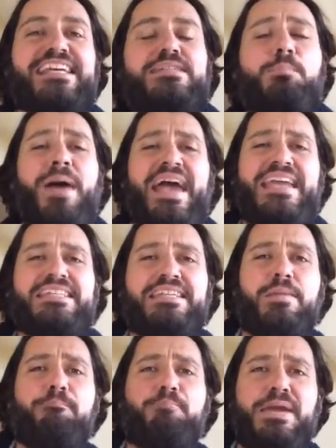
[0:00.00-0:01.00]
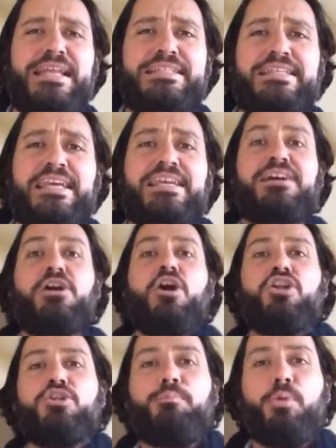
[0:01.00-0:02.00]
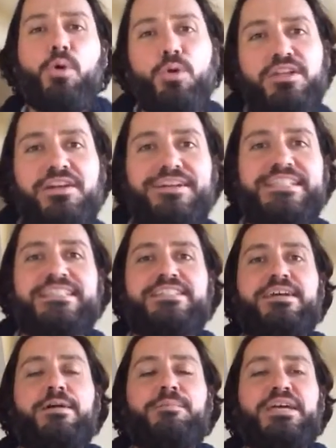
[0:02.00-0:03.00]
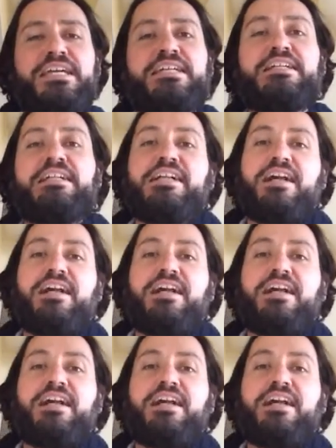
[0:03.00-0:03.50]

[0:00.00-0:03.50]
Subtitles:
his pace and ability on the ball. A nice dummy,